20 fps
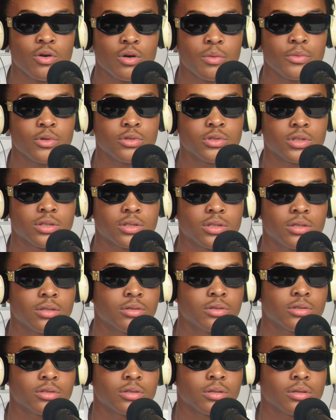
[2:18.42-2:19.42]
on music
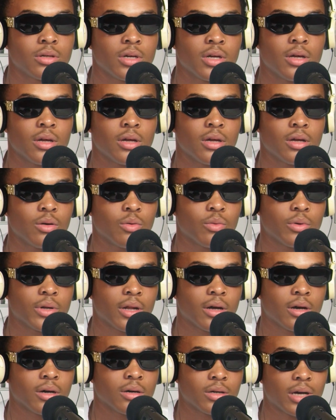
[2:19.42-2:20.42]
too. So when
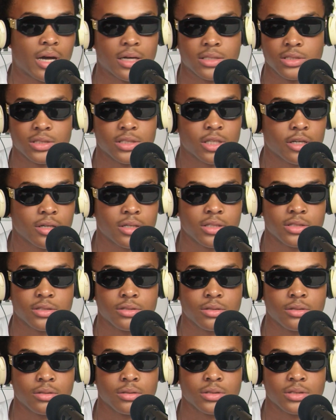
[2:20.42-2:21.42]
uh, I just heard his
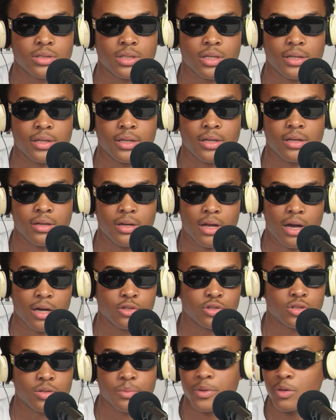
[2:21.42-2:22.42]
songs, and then I
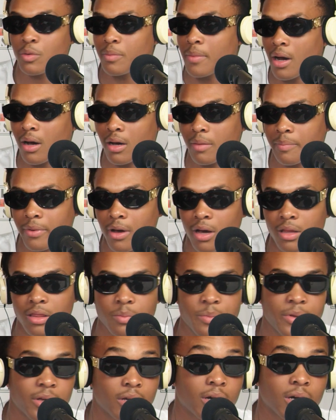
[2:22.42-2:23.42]
used to be with my other
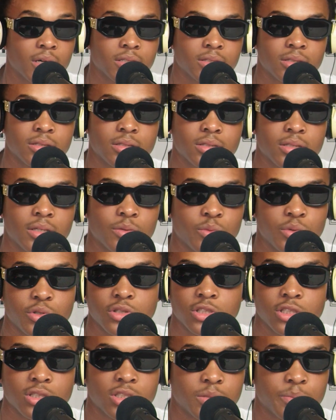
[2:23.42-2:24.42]
big cousins, and we
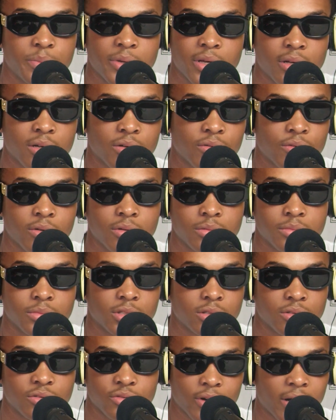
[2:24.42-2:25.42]
used to just be in the room
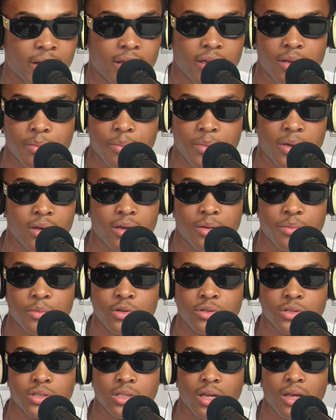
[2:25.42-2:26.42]
just writing, making
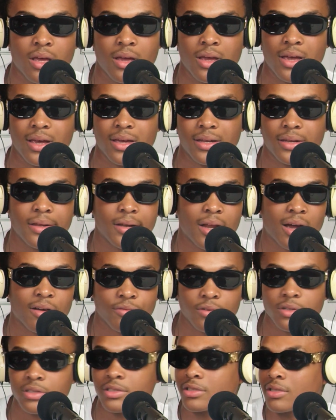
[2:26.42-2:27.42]
music, and then I
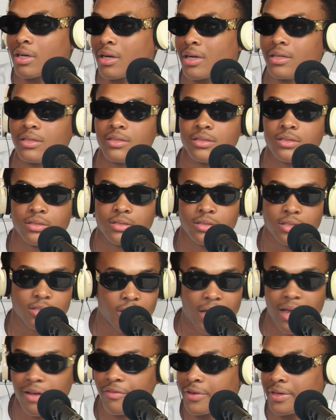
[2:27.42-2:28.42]
really start
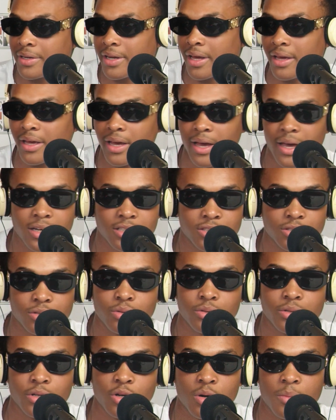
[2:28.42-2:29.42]
every day. I had a
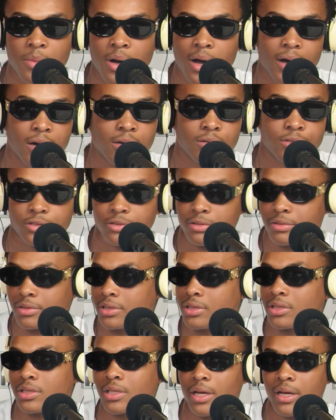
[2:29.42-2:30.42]
studio in my house, so it
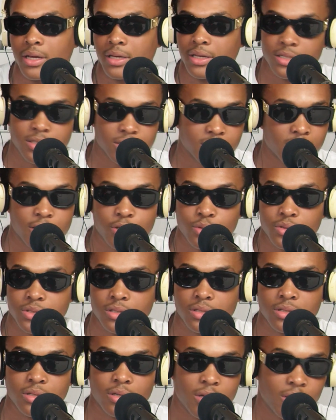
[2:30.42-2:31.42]
was just like mm -hmm.
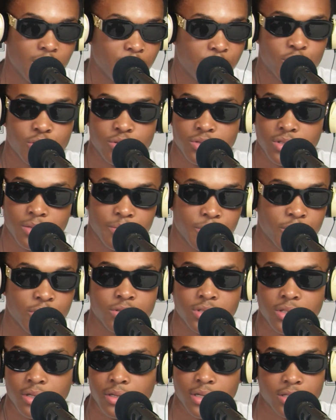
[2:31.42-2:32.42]
continuously music,
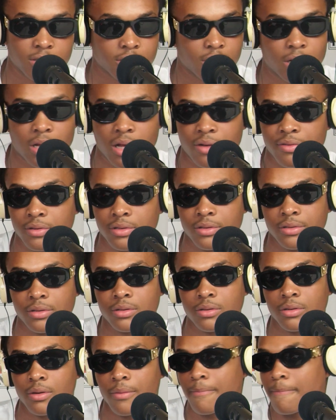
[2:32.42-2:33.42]
music, and that's all I really knew.